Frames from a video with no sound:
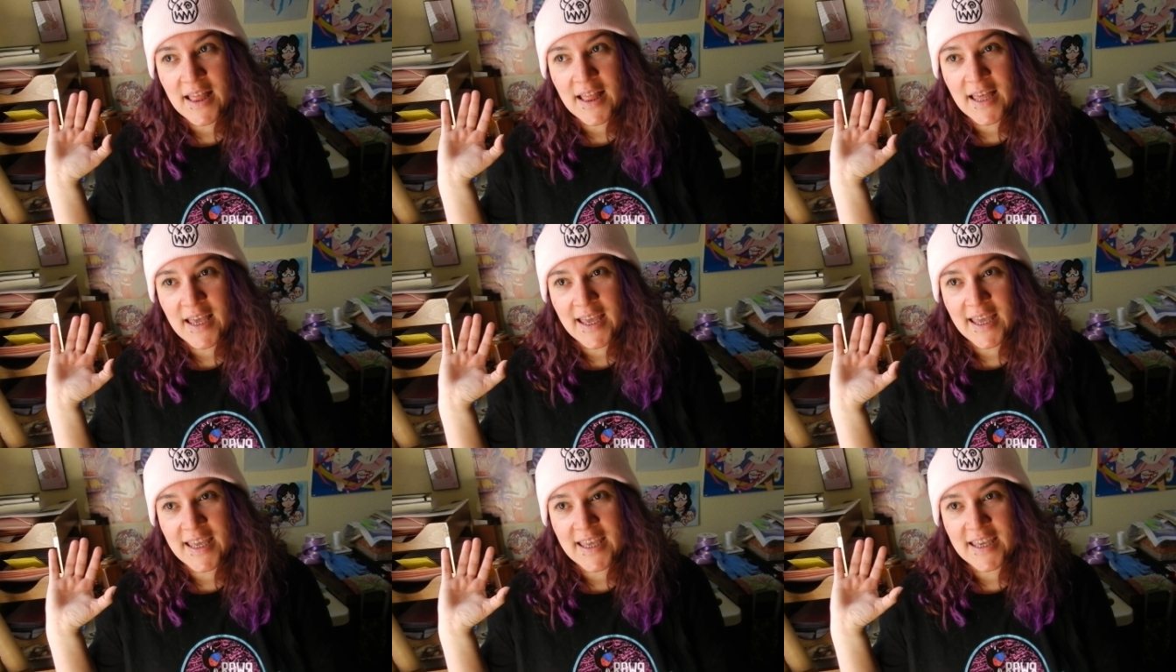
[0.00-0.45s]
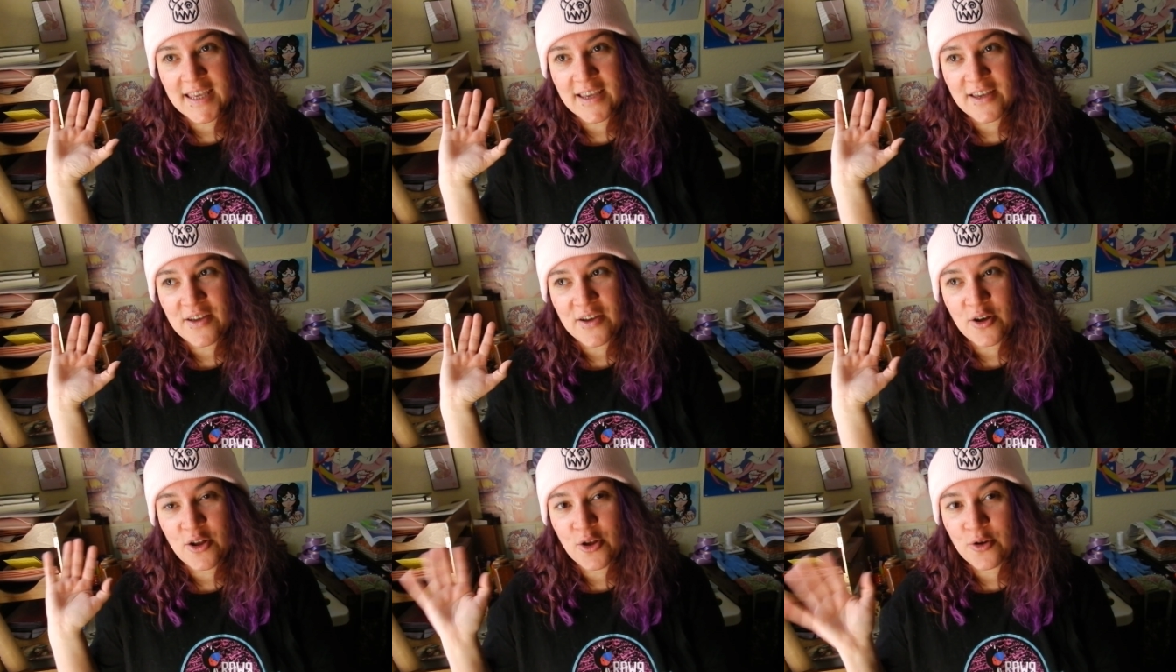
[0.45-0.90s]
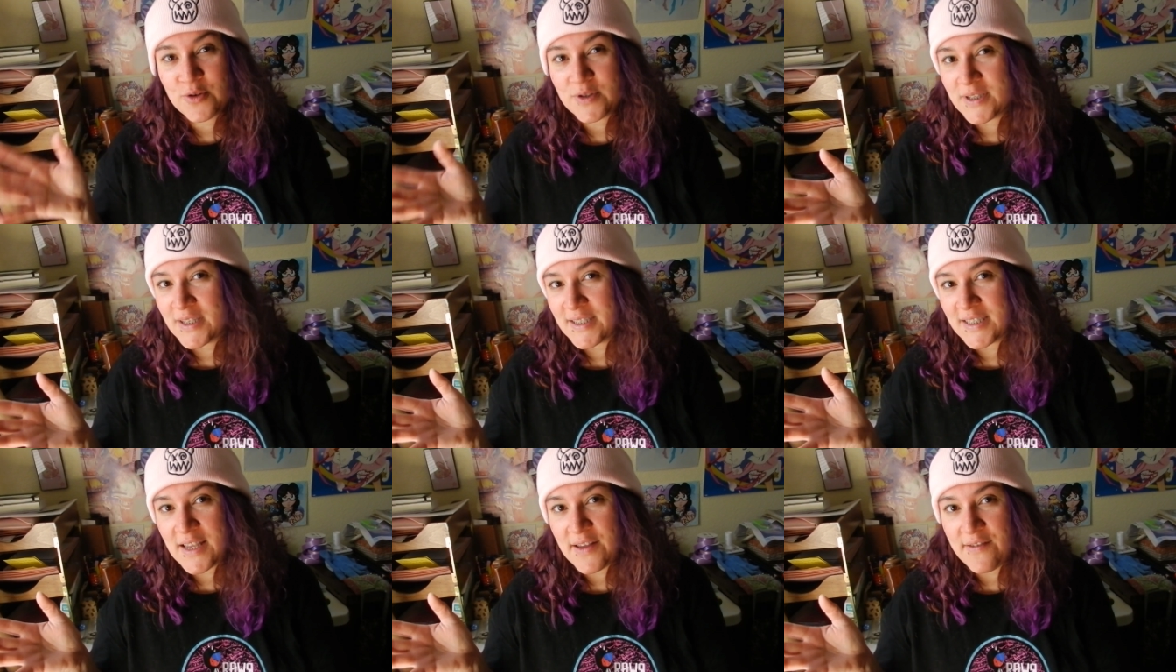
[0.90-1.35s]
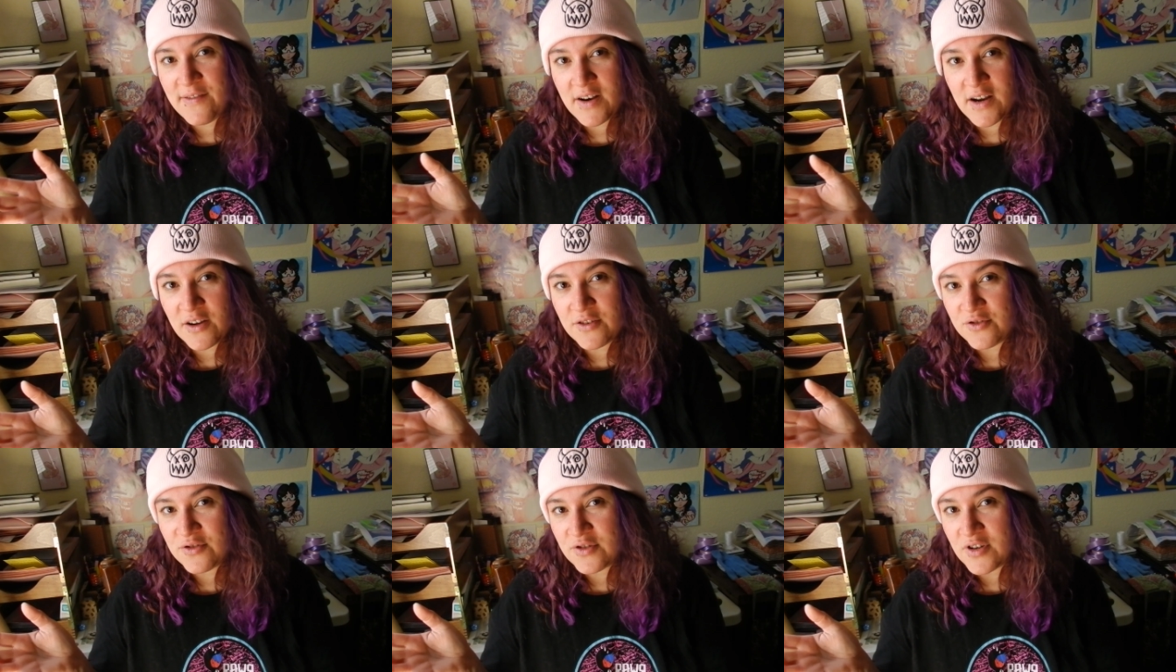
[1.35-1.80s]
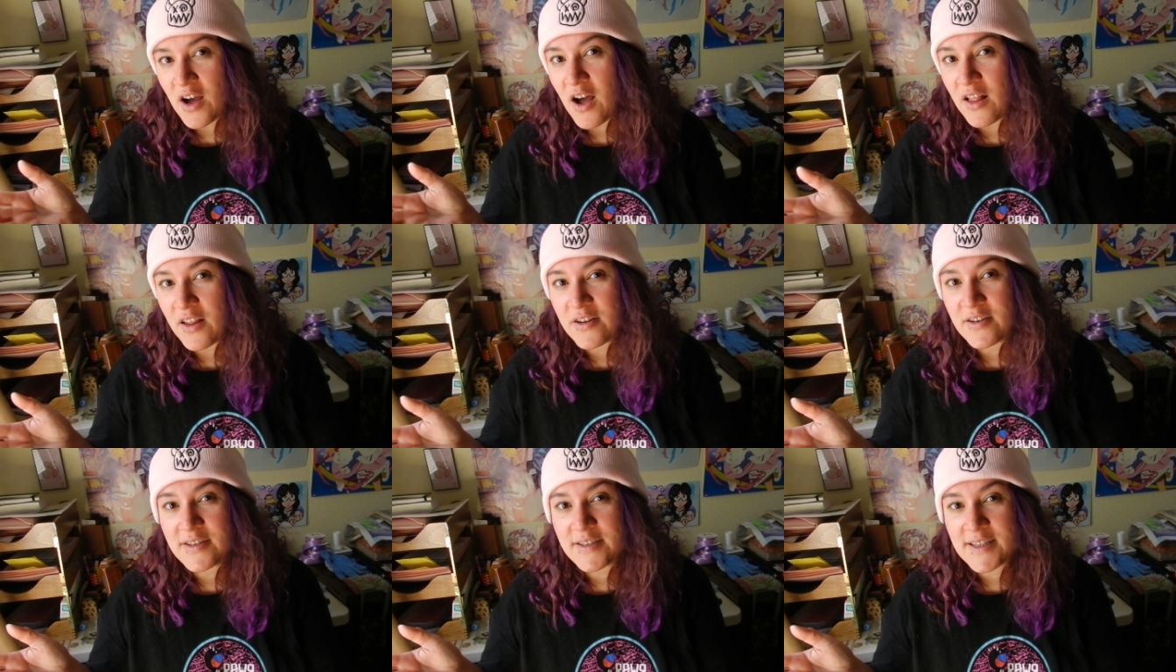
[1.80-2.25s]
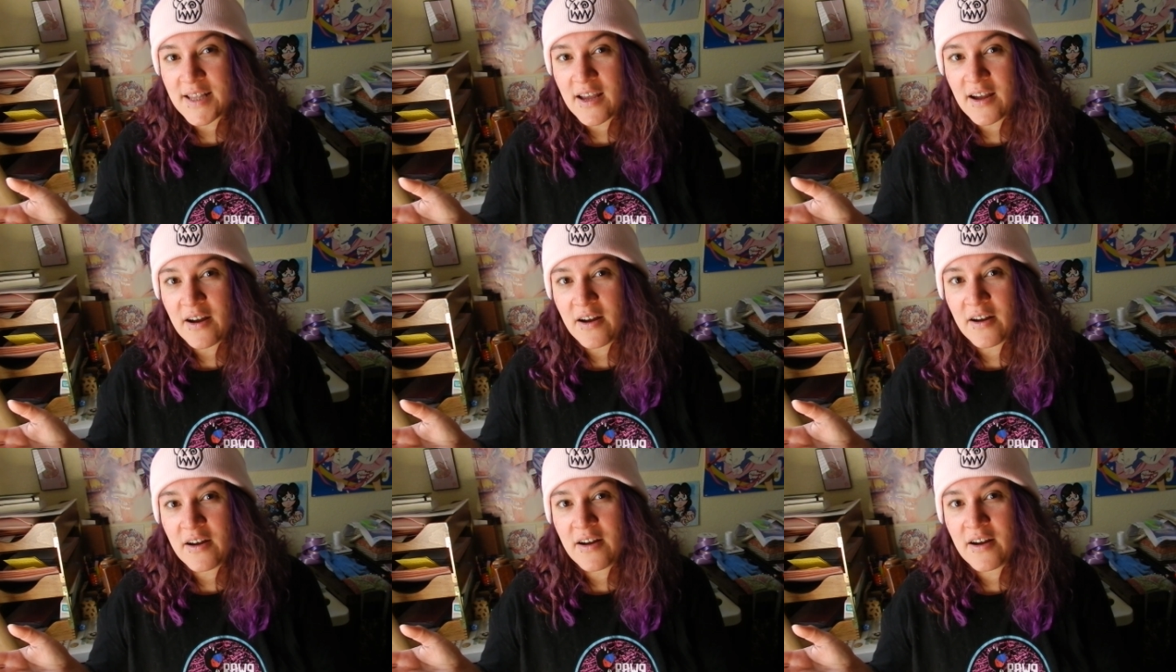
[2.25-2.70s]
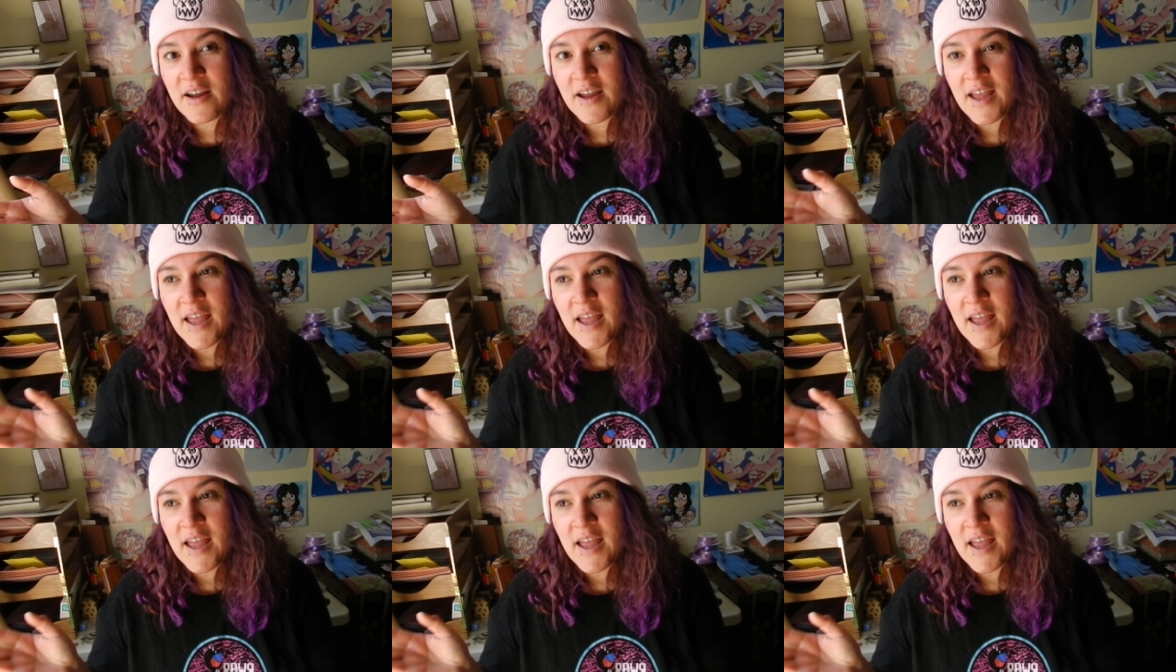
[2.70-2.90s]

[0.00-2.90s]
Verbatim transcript: like close to $700 there.